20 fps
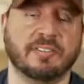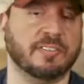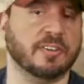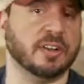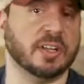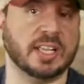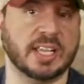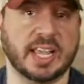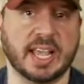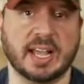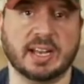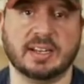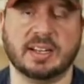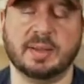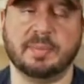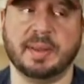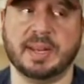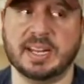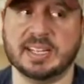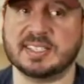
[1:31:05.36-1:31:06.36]
fully yet. I
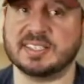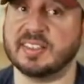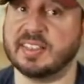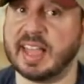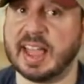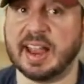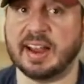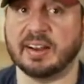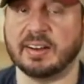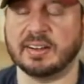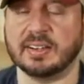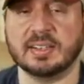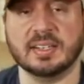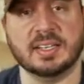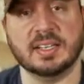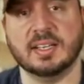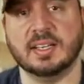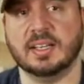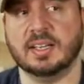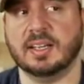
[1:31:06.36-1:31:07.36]
mean, it's there.
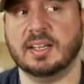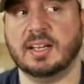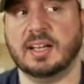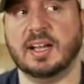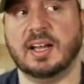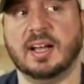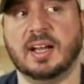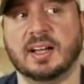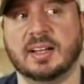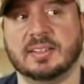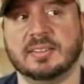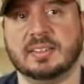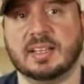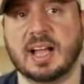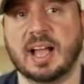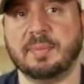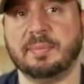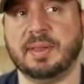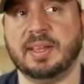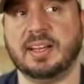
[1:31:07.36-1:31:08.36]
Uh,
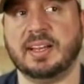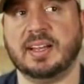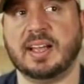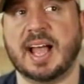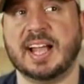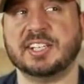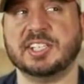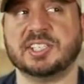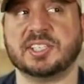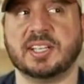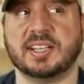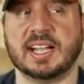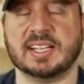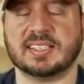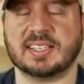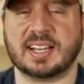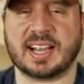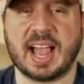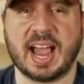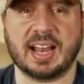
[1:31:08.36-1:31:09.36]
I mean, I just think that's
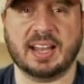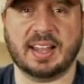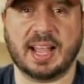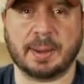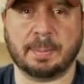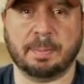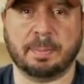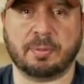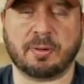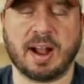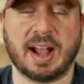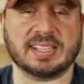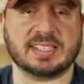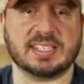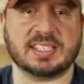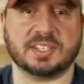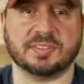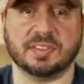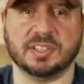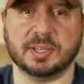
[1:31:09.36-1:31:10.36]
a kind of like
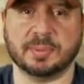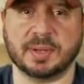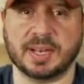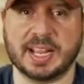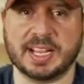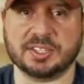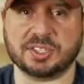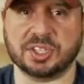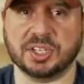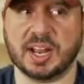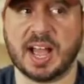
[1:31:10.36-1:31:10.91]
process of elimination.